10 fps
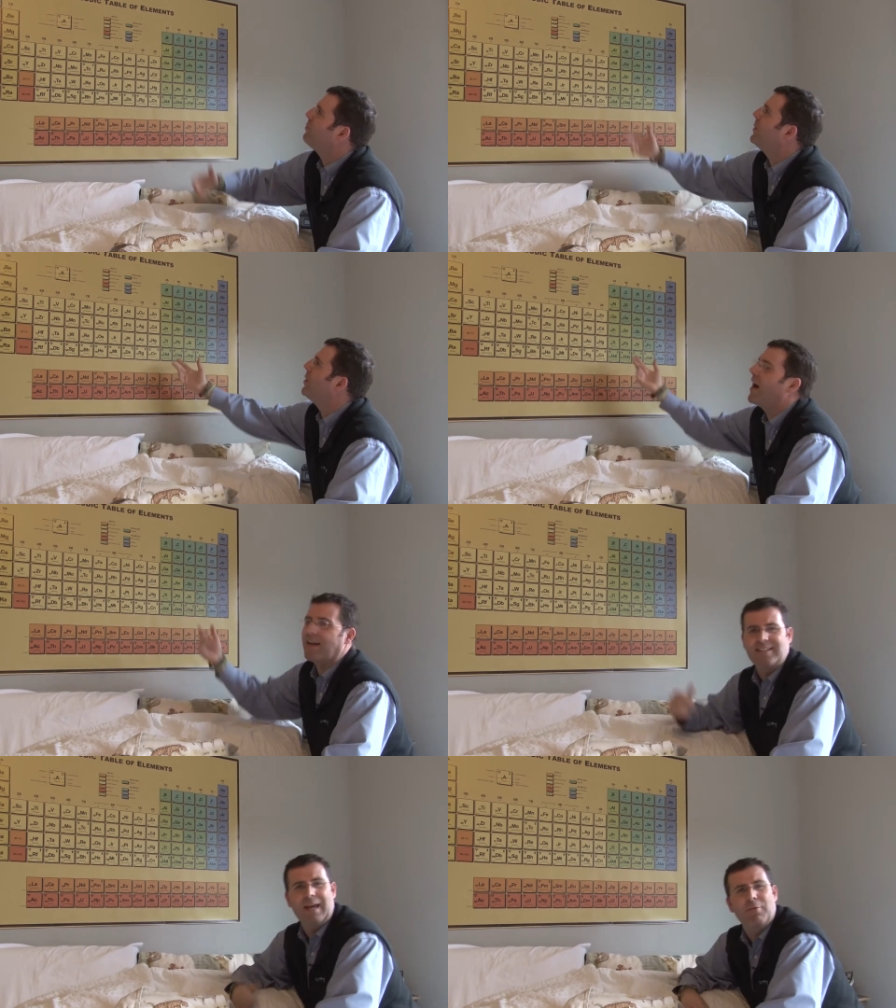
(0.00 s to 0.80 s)
a
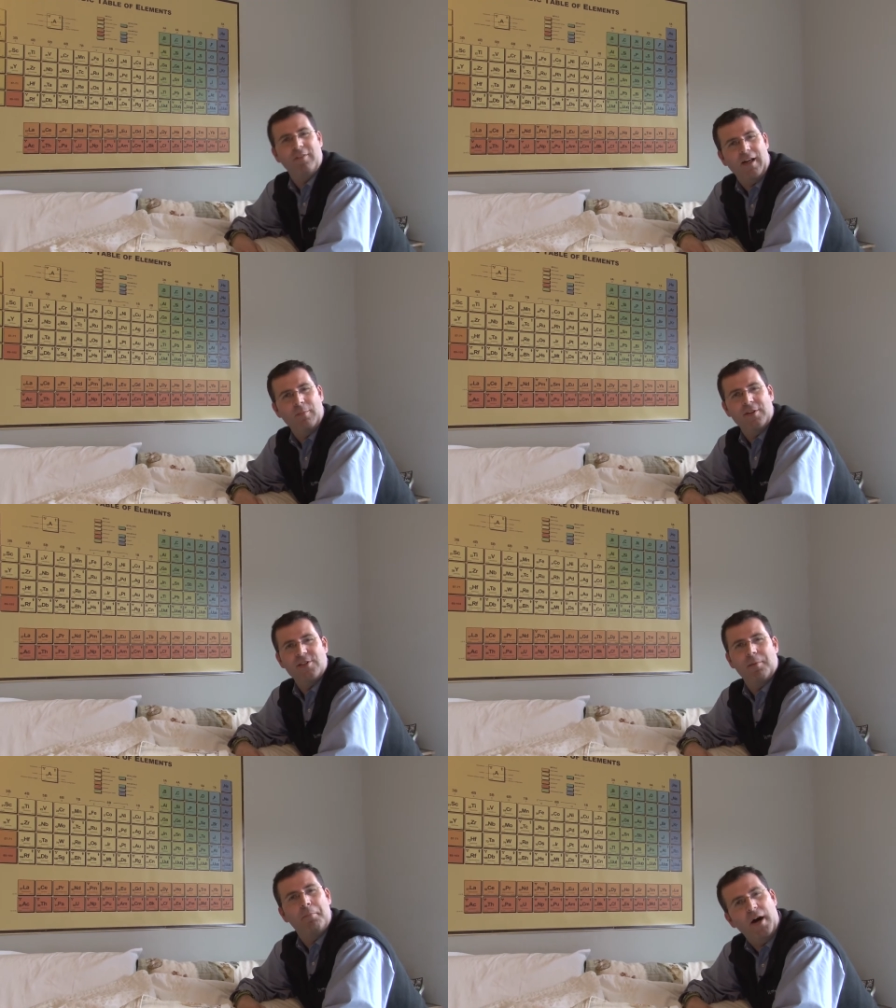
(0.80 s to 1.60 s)
periodic table of
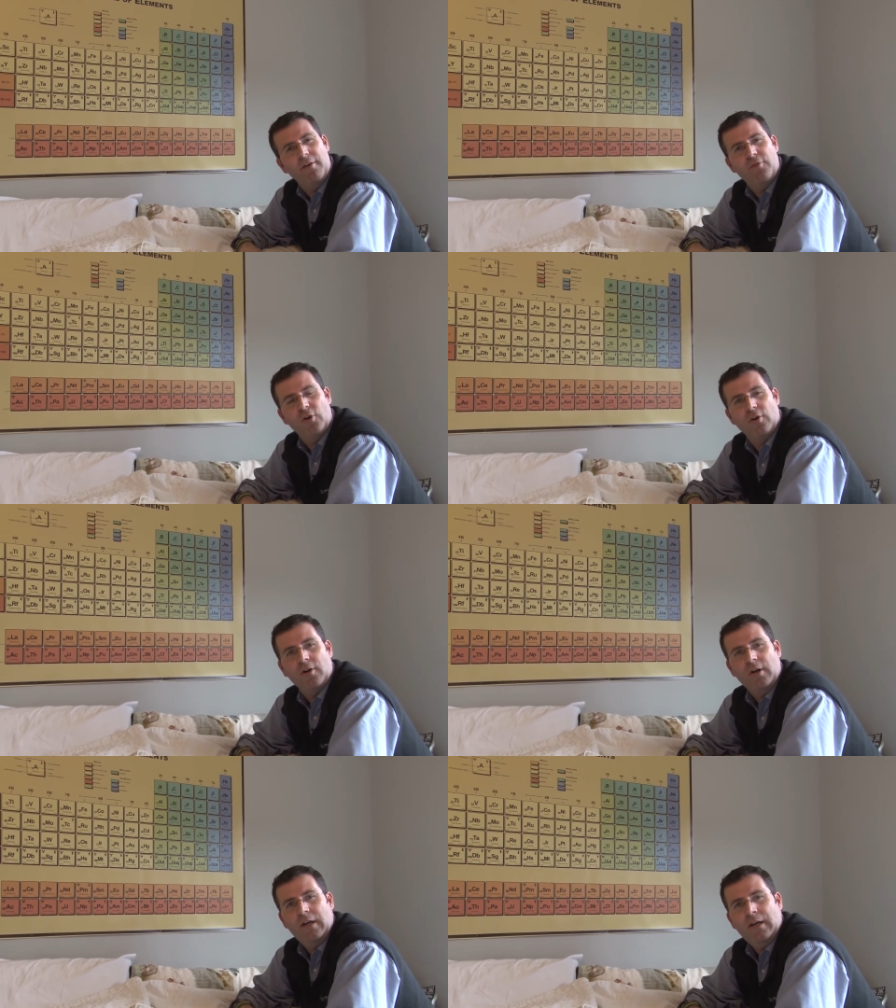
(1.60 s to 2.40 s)
elements above
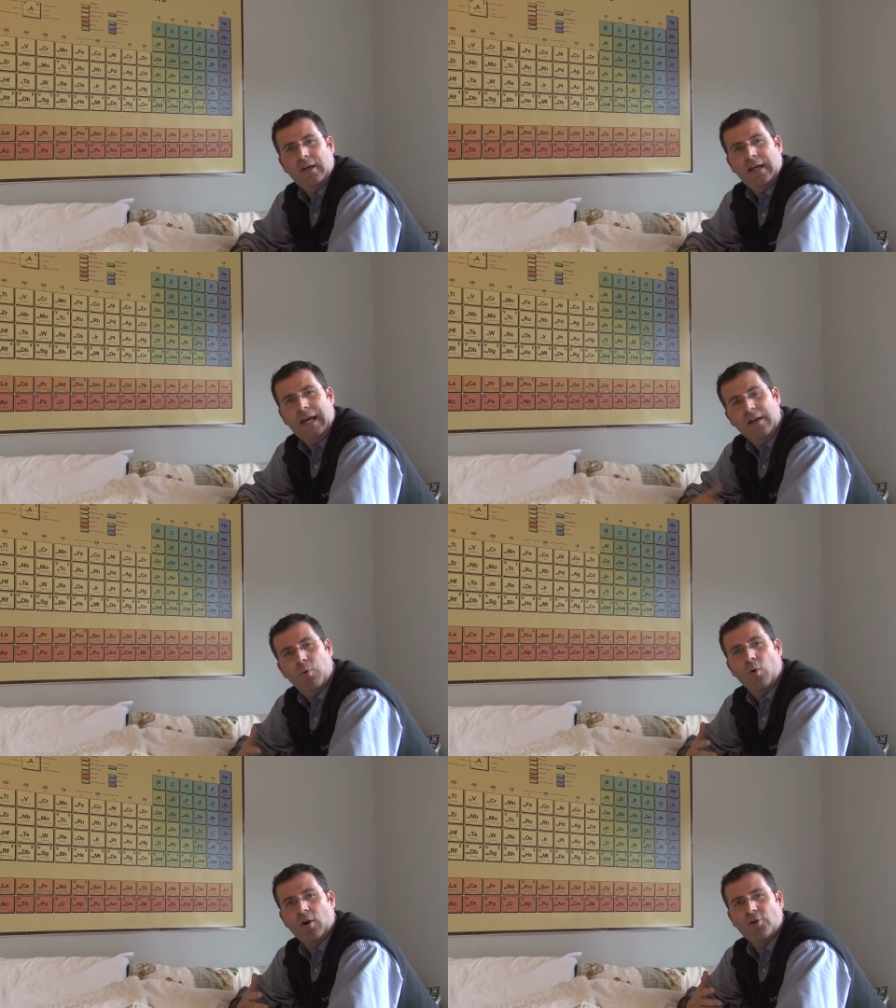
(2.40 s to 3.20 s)
your
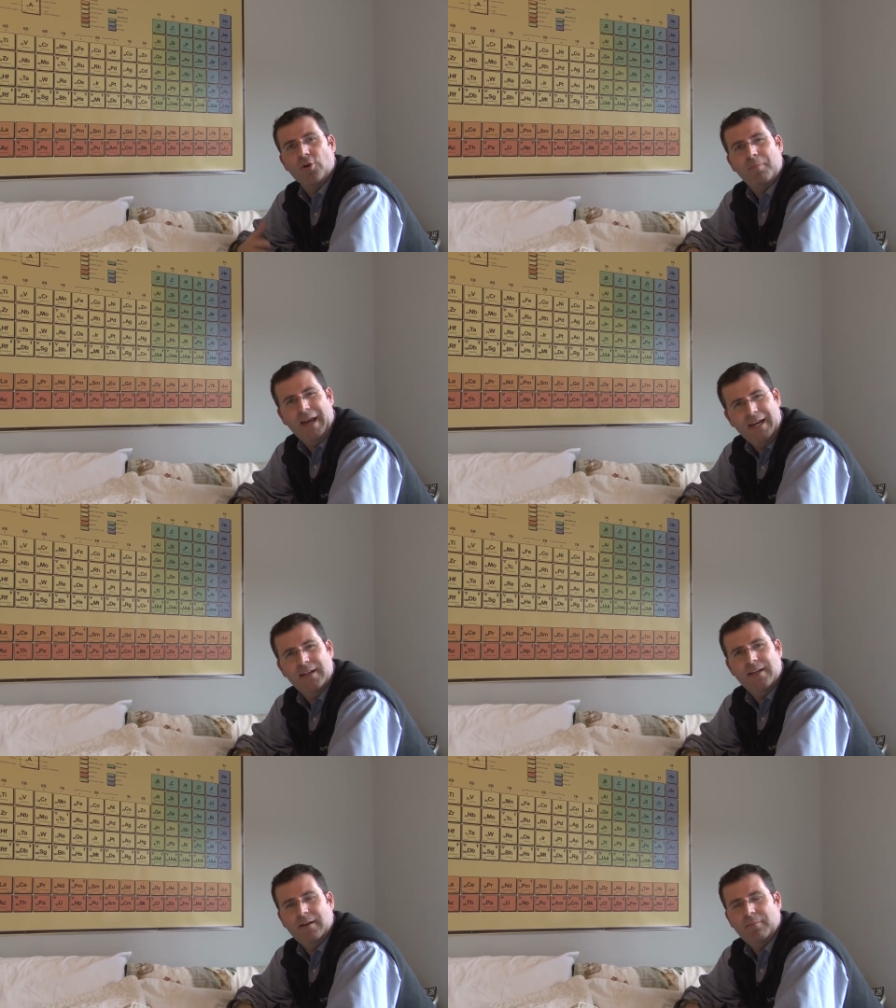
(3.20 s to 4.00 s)
headboard on your
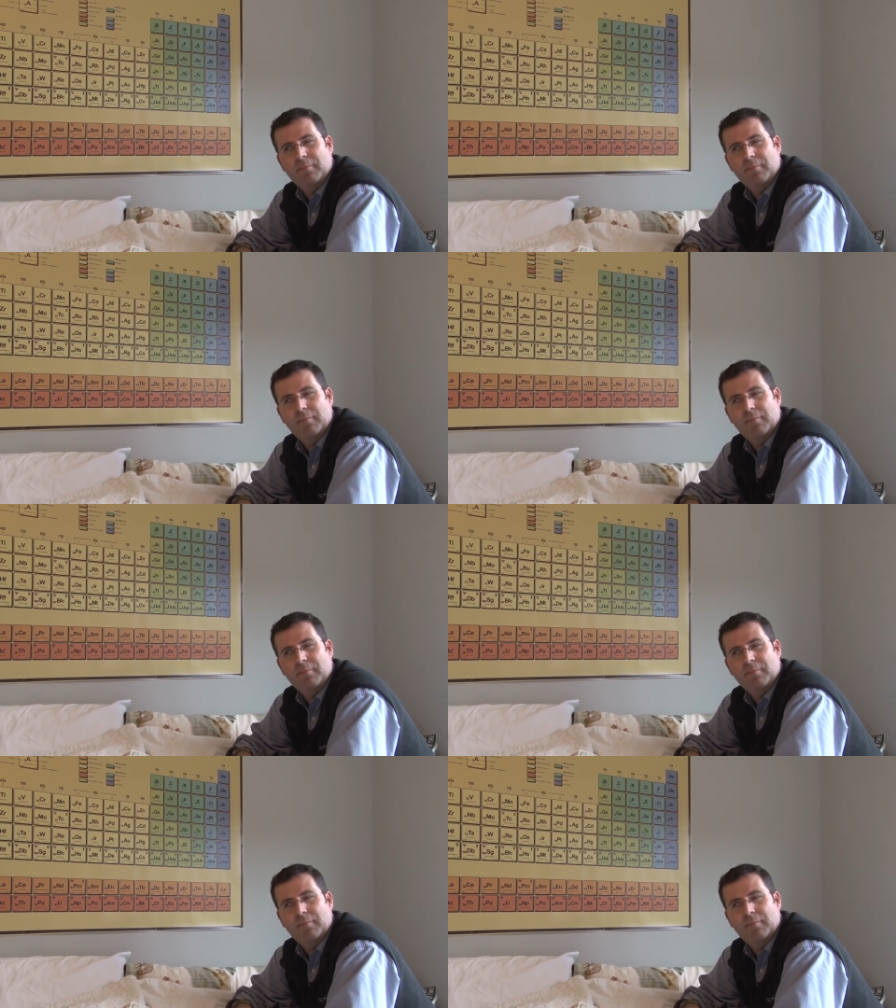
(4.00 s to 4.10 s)
bed